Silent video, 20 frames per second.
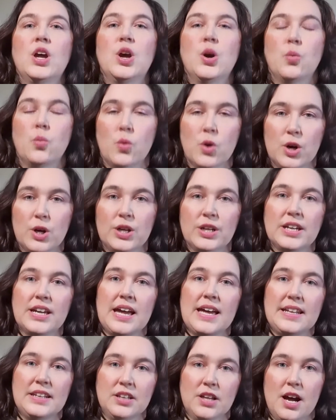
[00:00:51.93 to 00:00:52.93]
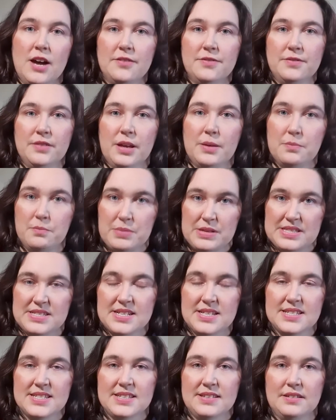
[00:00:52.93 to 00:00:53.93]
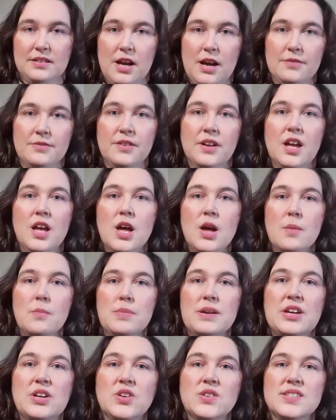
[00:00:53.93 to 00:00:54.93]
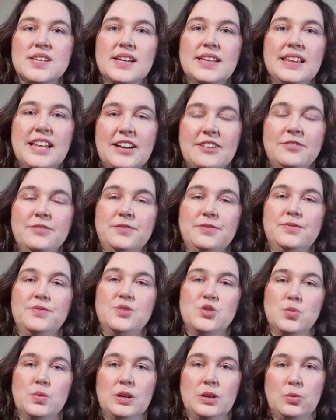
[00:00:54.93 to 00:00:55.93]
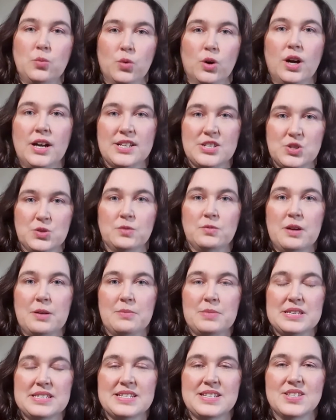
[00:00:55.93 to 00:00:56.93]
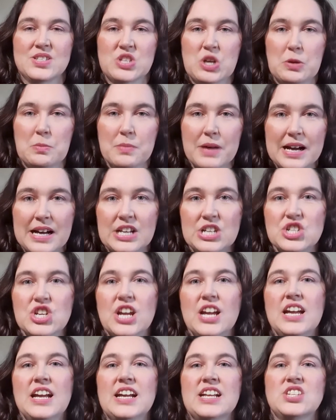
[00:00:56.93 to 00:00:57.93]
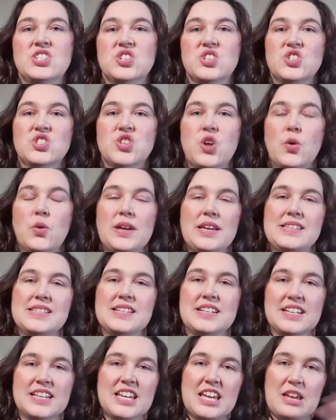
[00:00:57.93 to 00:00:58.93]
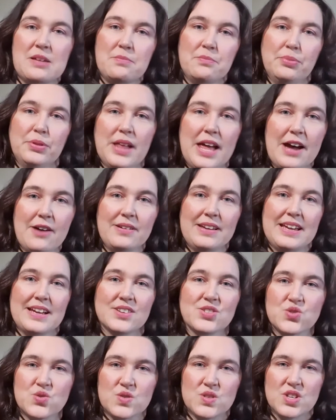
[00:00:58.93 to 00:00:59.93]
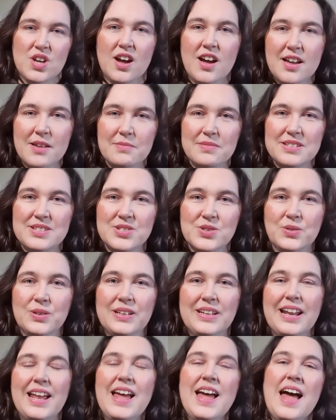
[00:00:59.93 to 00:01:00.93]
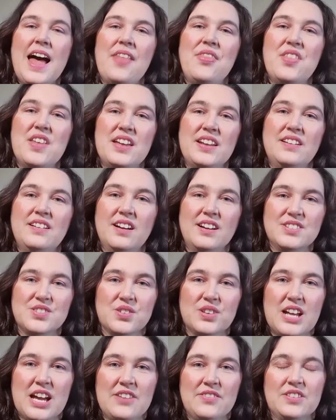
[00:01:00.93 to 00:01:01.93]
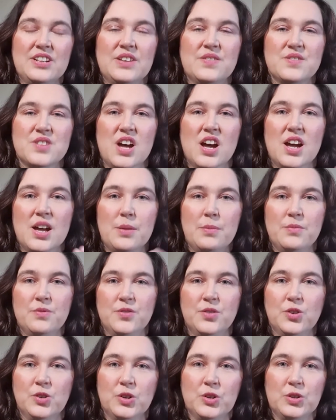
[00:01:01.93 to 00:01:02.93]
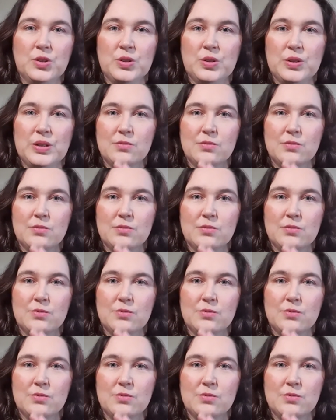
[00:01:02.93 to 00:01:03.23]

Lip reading: work and life, like business and life. Because I love doing what I do in my business so much, it's just so easy to keep plowing extra time into it. And then I don't have enough time for